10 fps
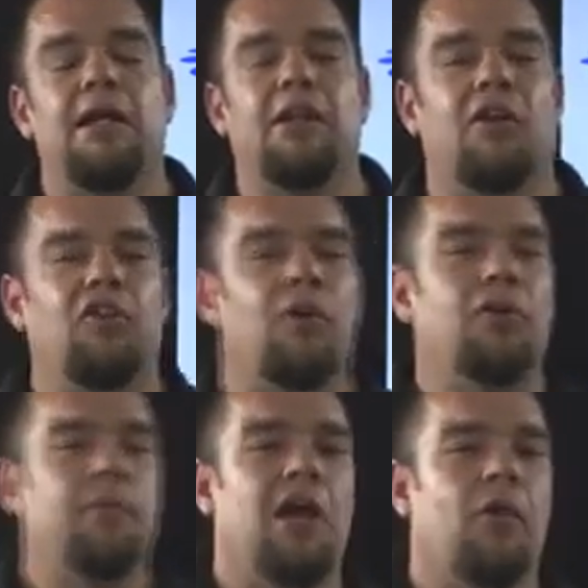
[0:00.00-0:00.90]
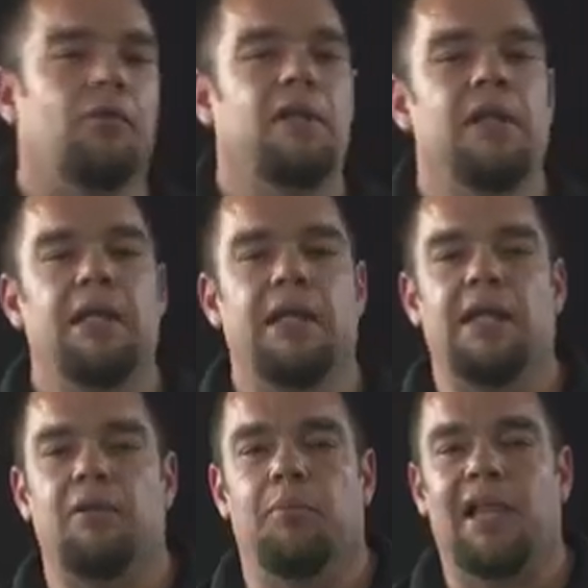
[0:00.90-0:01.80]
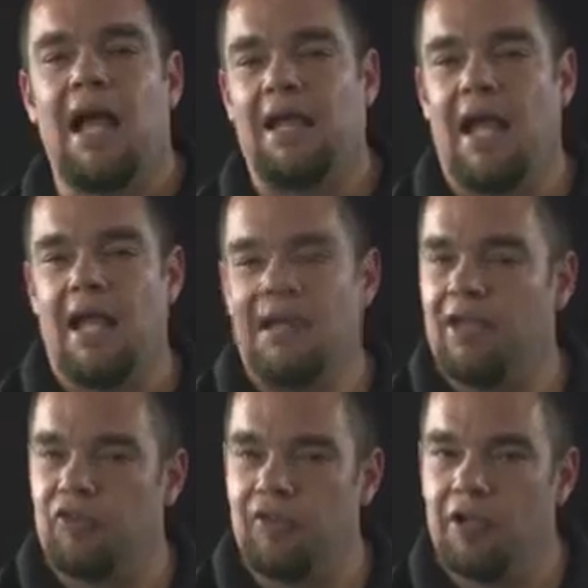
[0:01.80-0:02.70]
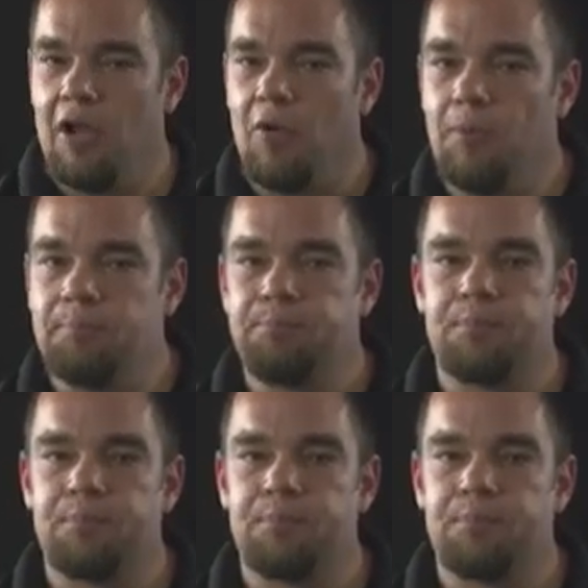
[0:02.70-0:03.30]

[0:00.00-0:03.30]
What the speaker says: Now, I talked about in Black Hat SEO